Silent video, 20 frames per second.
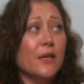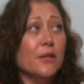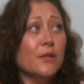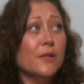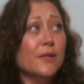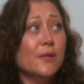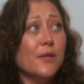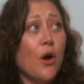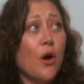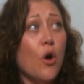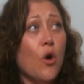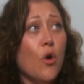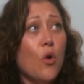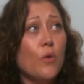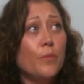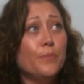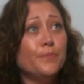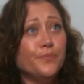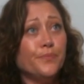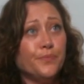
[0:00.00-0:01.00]

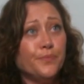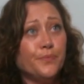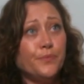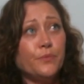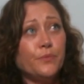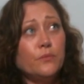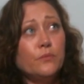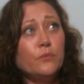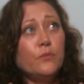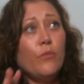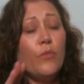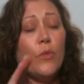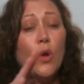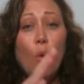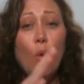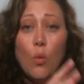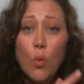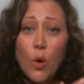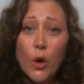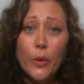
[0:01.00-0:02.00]
so
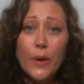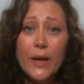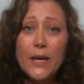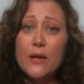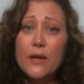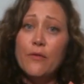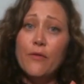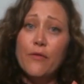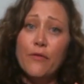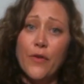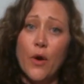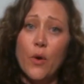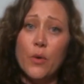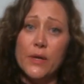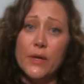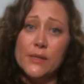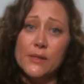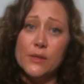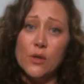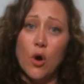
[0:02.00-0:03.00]
worried and
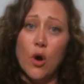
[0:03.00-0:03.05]
focused